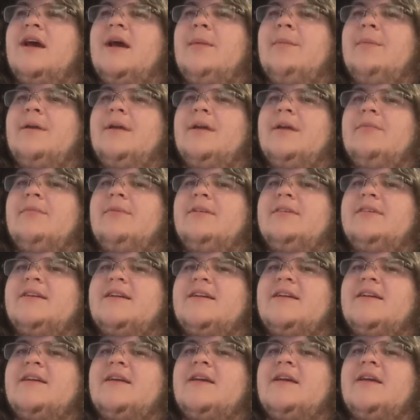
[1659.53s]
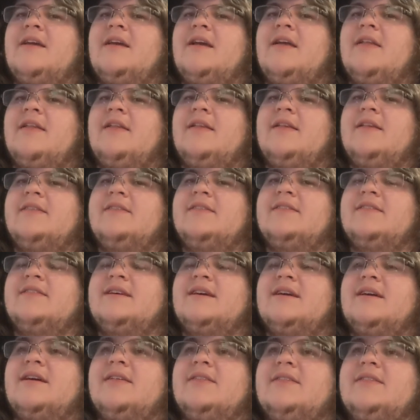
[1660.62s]
I'm going to be taking at least
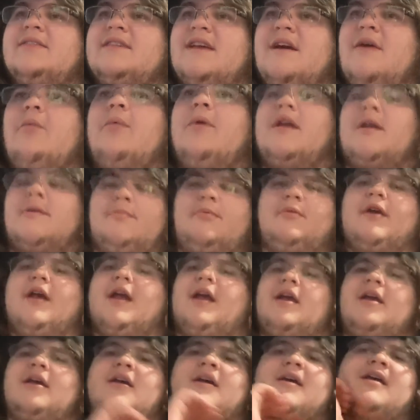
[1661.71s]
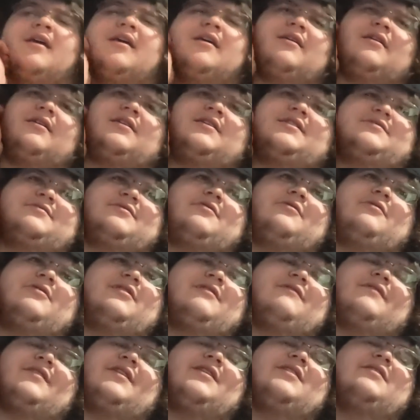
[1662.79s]
a, a week break. Because
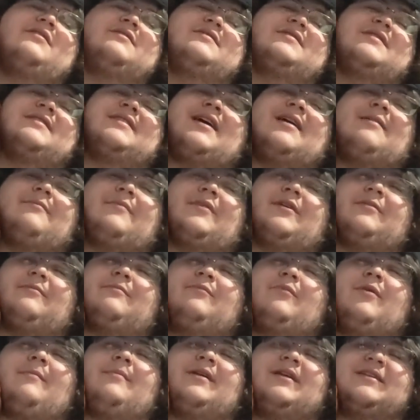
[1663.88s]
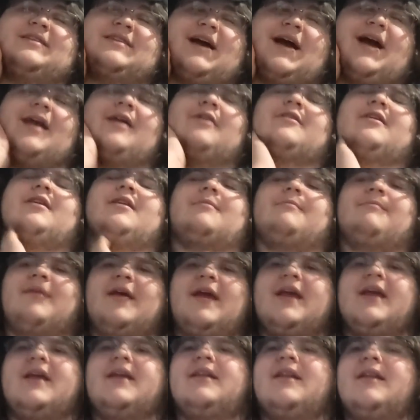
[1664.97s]
recording videos and that might, while being tired and in
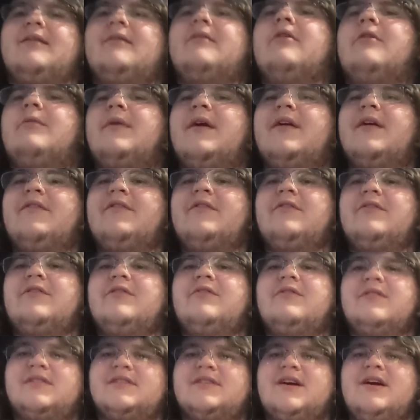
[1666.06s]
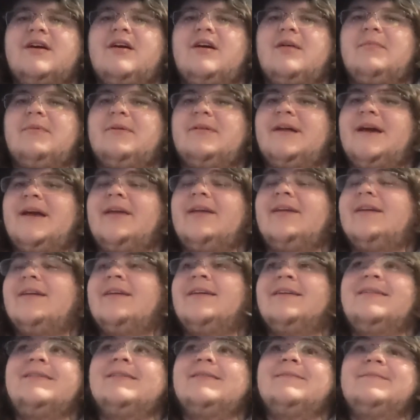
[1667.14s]
pain, and um, I've heard you can talk, but like,
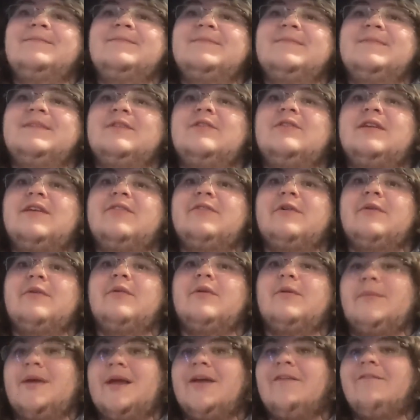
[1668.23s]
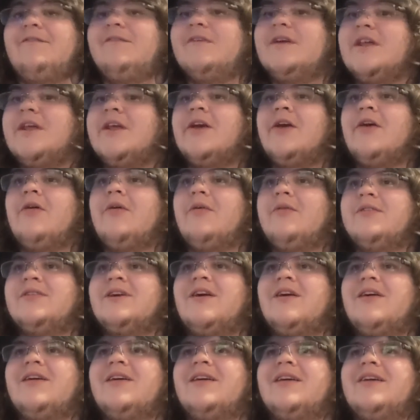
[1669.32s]
you definitely want to make a video
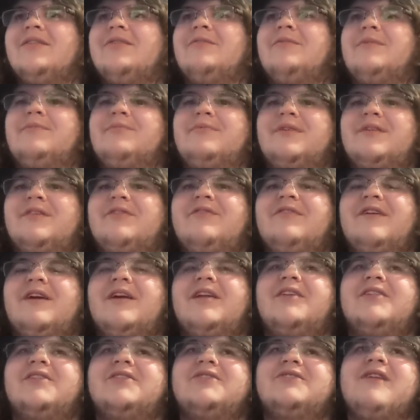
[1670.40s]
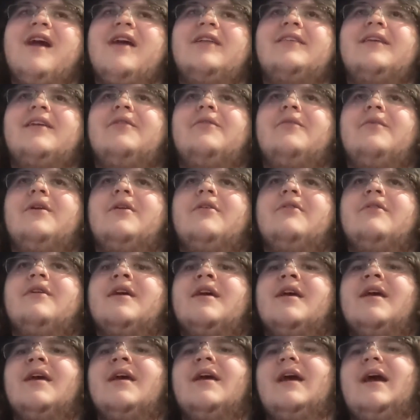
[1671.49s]
talking, it would be pretty fucking distracting and weird
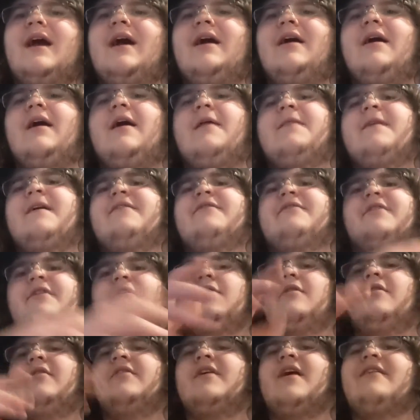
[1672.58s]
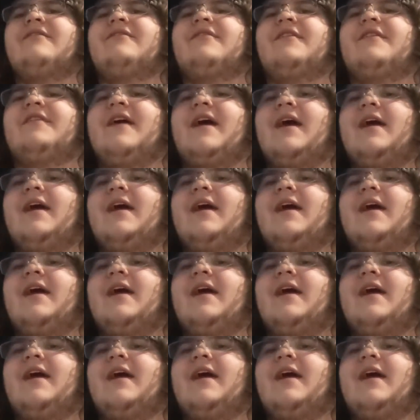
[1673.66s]
uh, I'll definitely hold off on